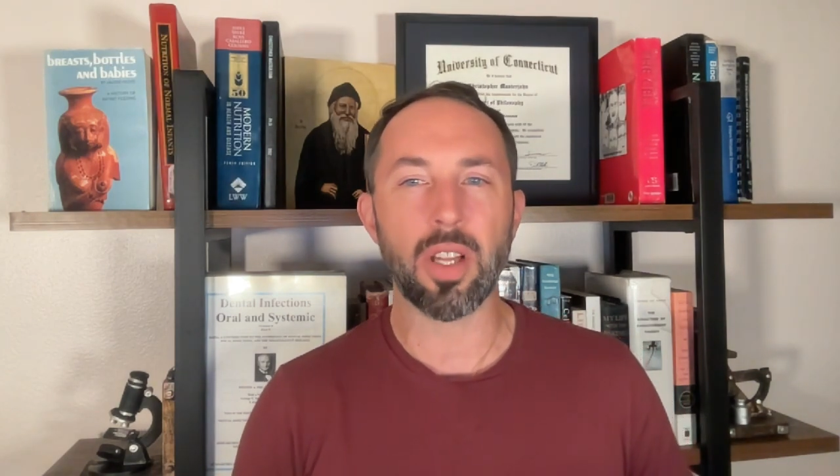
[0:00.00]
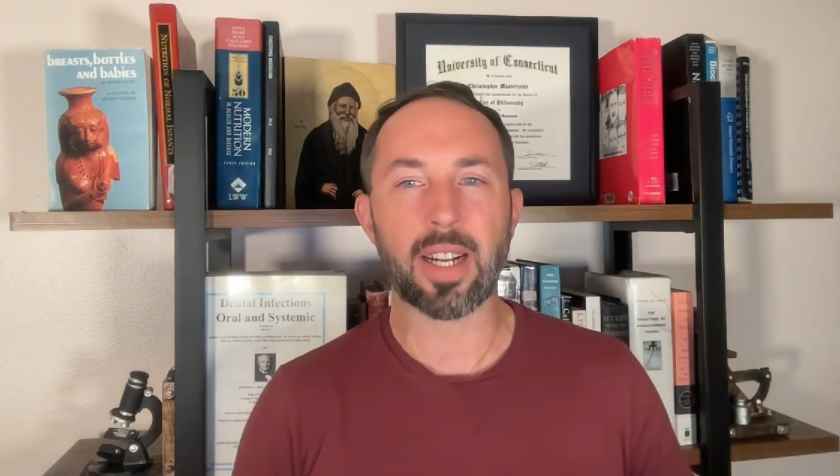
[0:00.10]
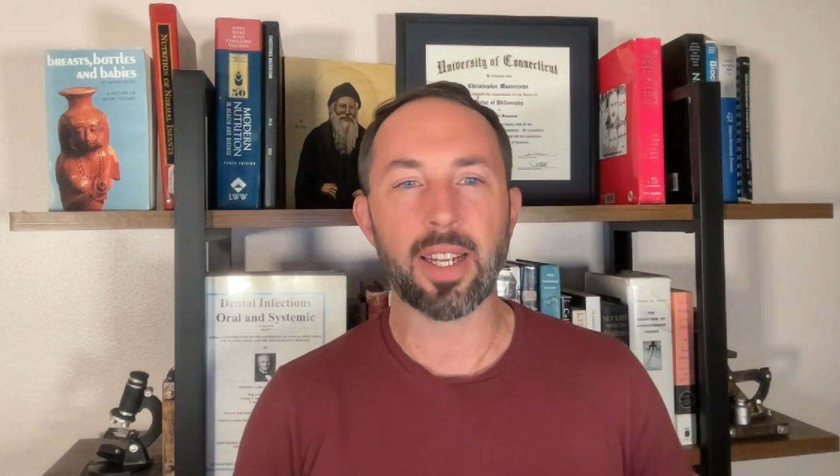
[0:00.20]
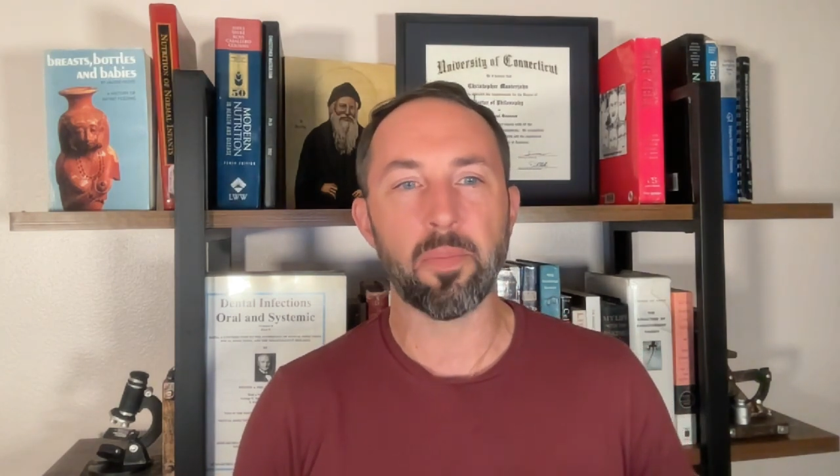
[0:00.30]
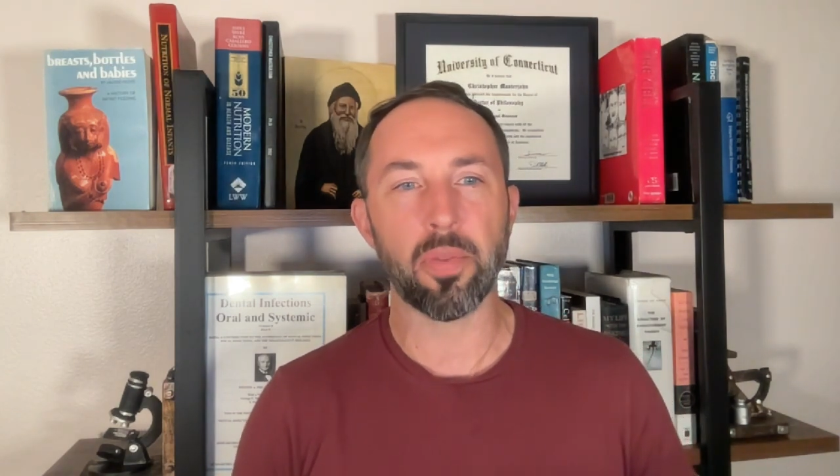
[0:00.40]

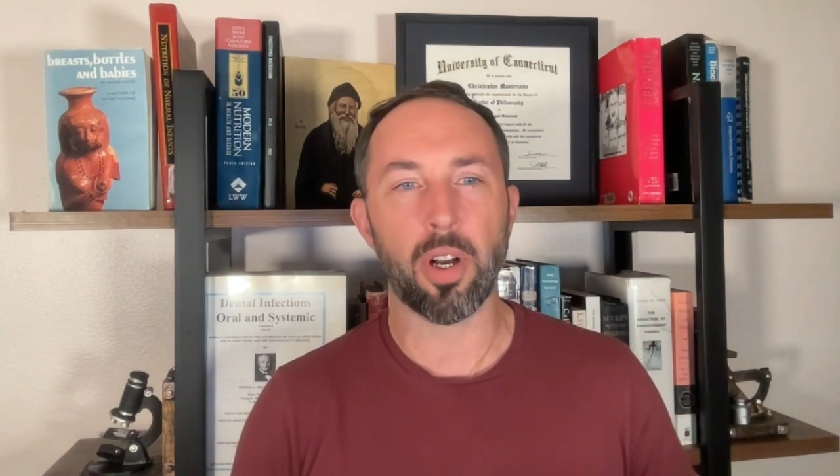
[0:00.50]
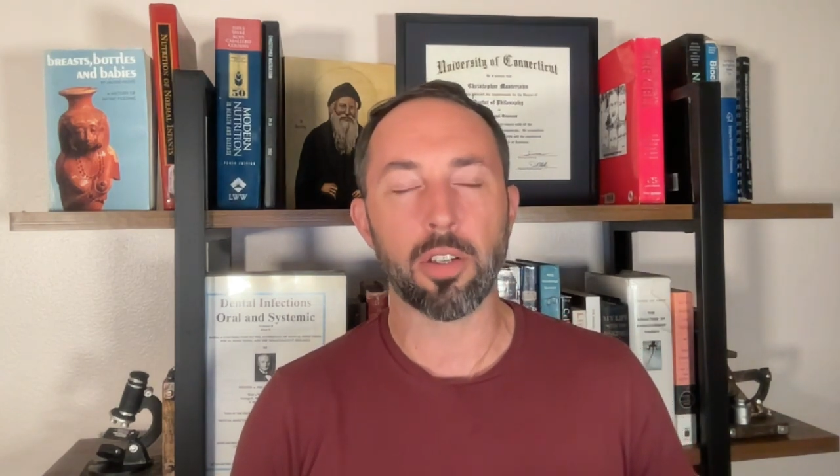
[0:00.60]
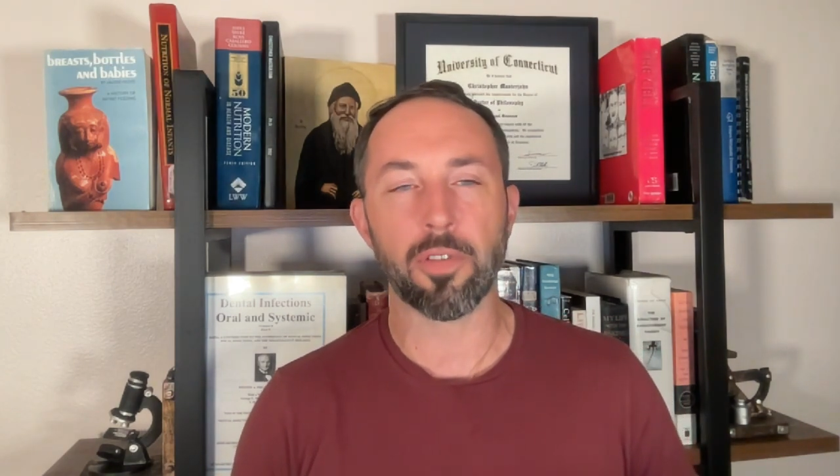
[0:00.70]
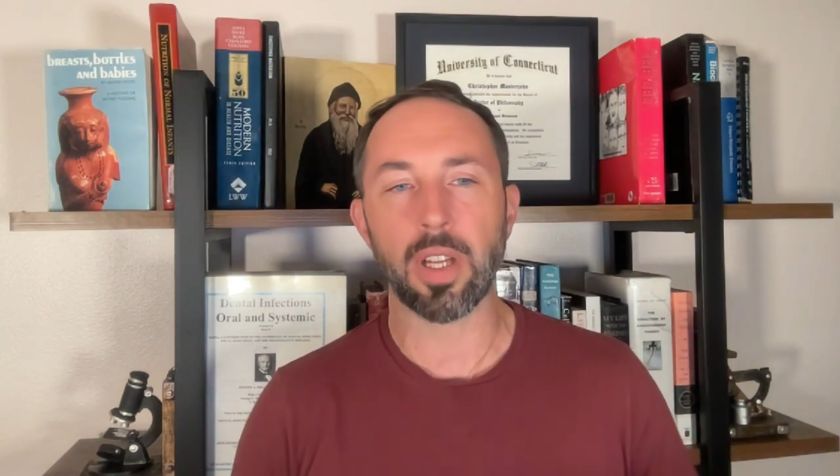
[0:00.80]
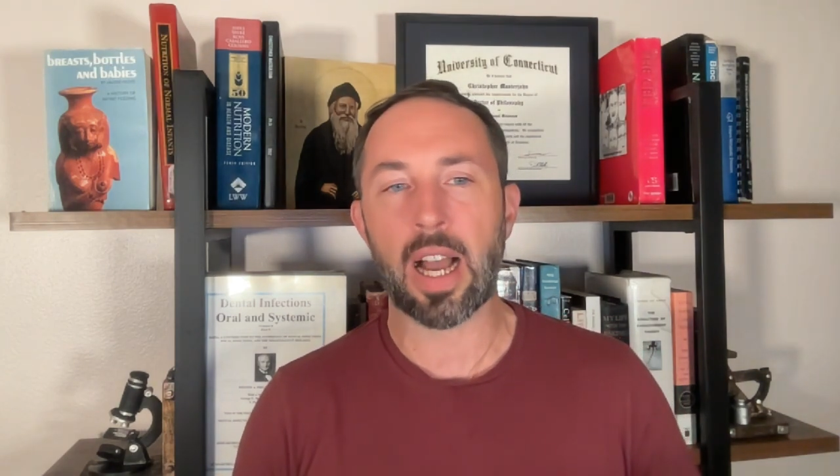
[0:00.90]
Lactate
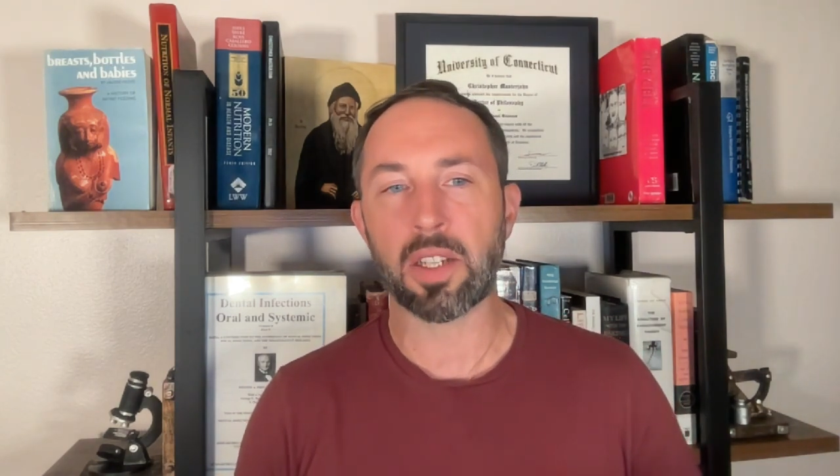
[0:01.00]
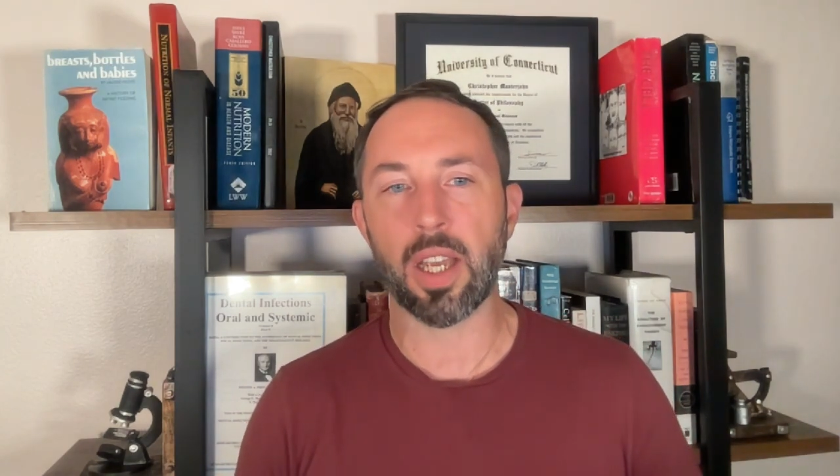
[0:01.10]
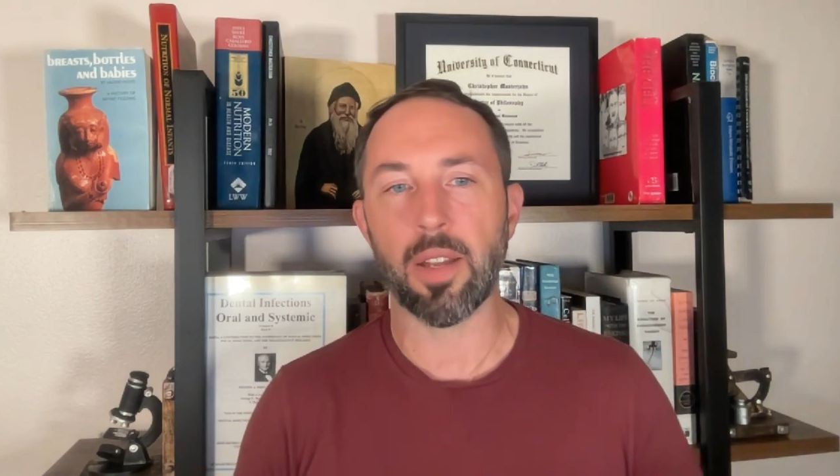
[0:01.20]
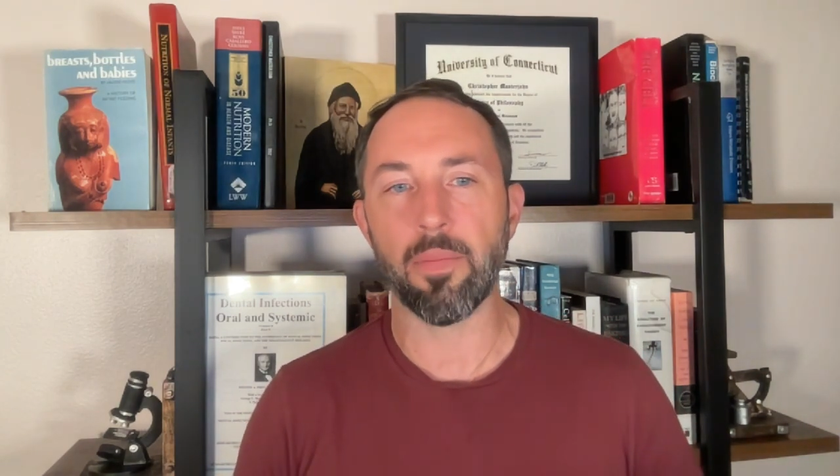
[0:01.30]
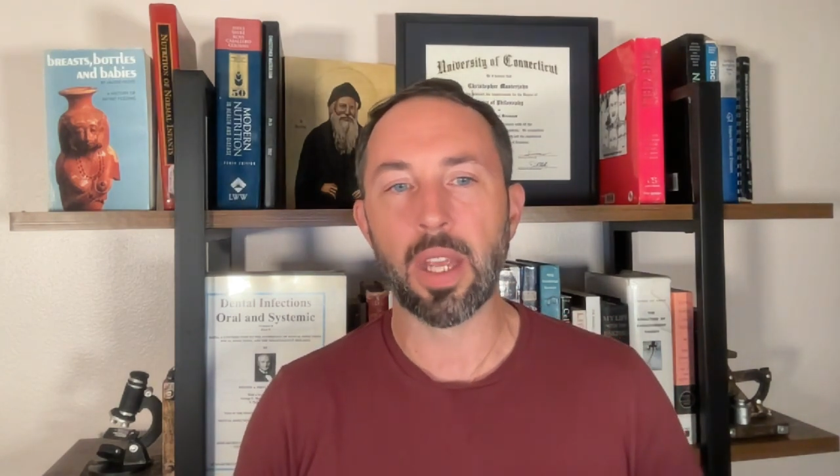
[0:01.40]
Plus for
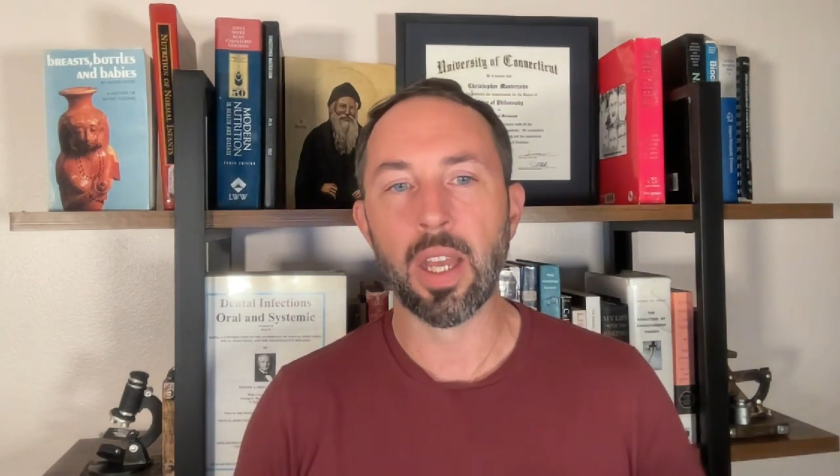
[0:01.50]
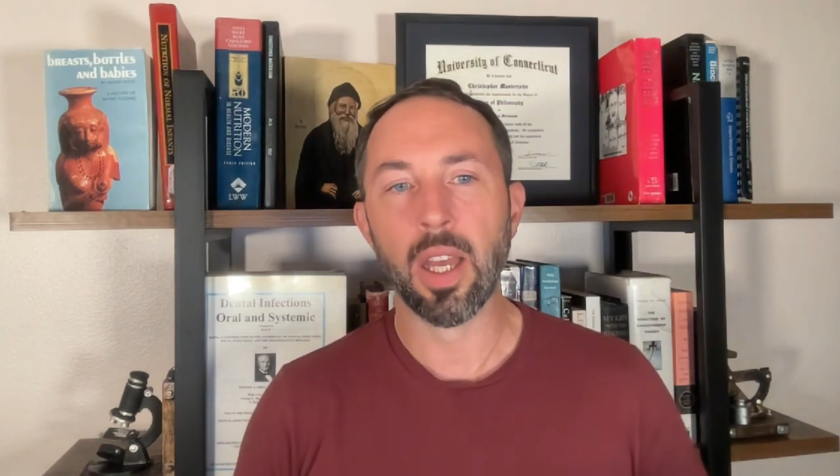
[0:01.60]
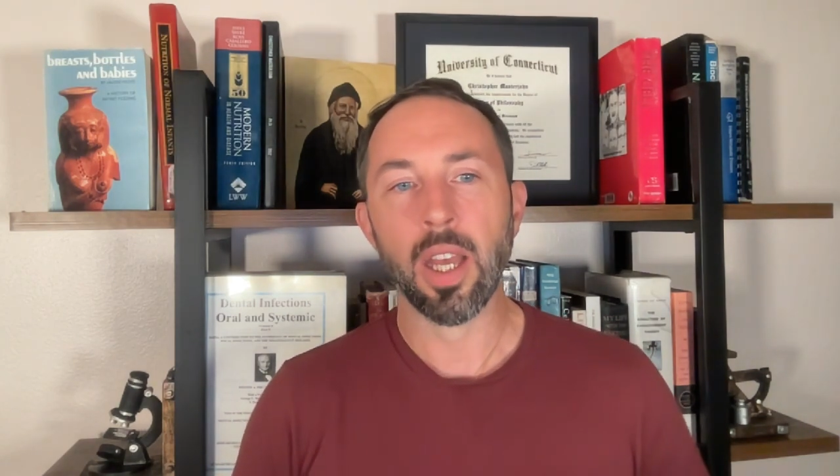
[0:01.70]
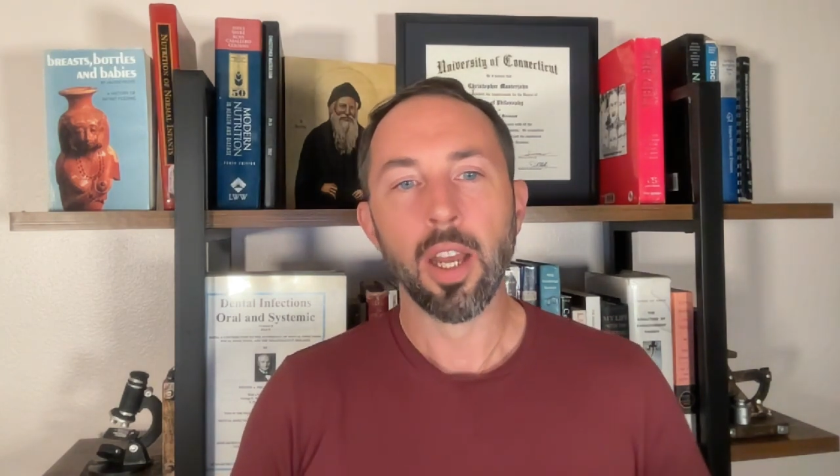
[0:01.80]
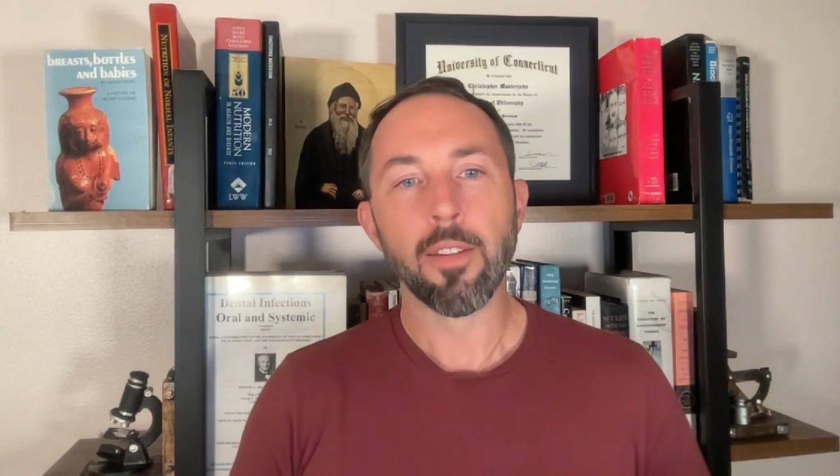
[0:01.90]
lactate.
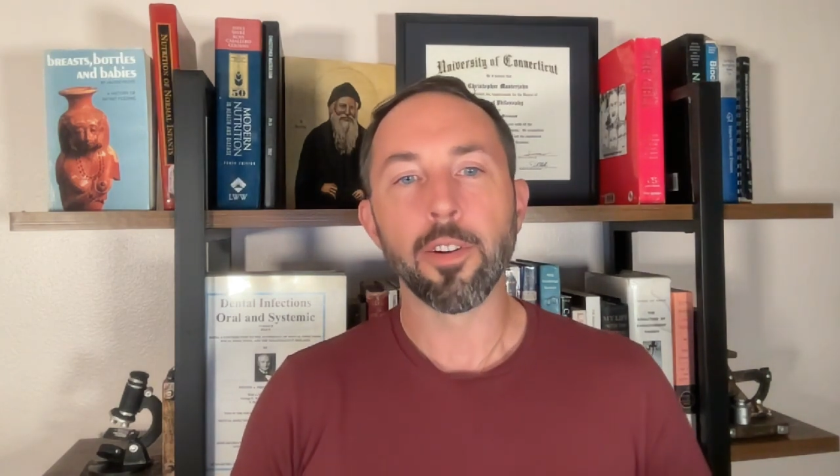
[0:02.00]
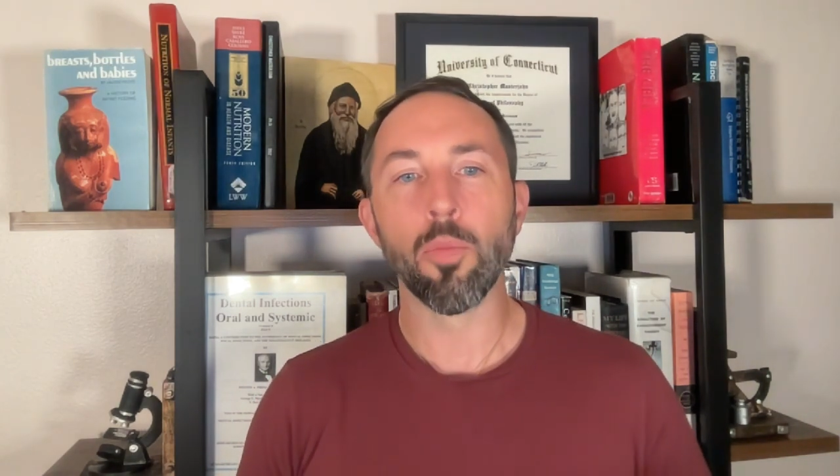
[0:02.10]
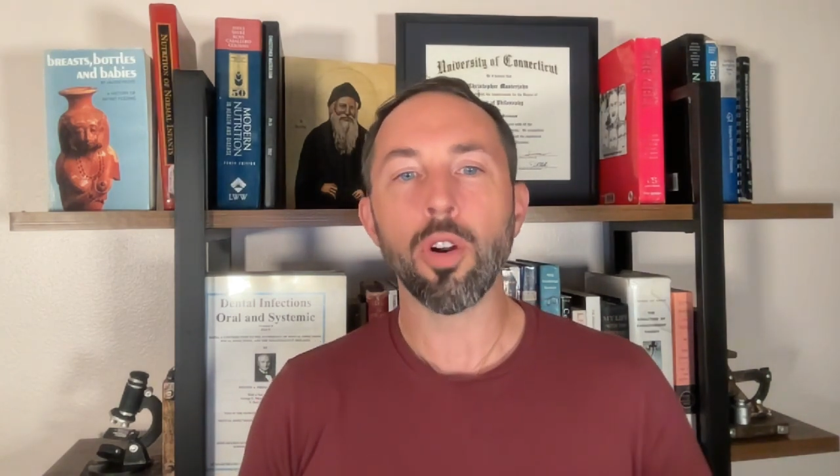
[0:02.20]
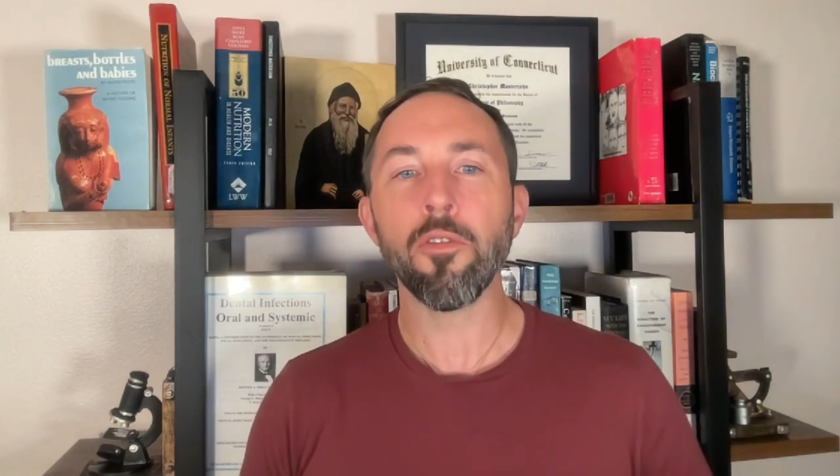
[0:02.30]
For more